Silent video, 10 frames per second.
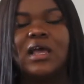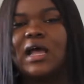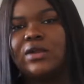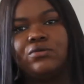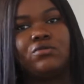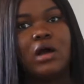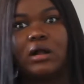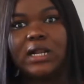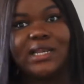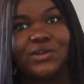I don't know how
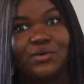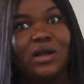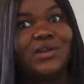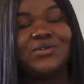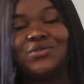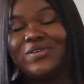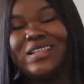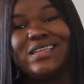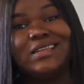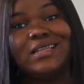clean you are. I don't know your
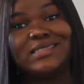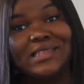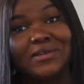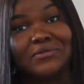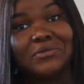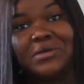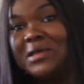cleanliness level.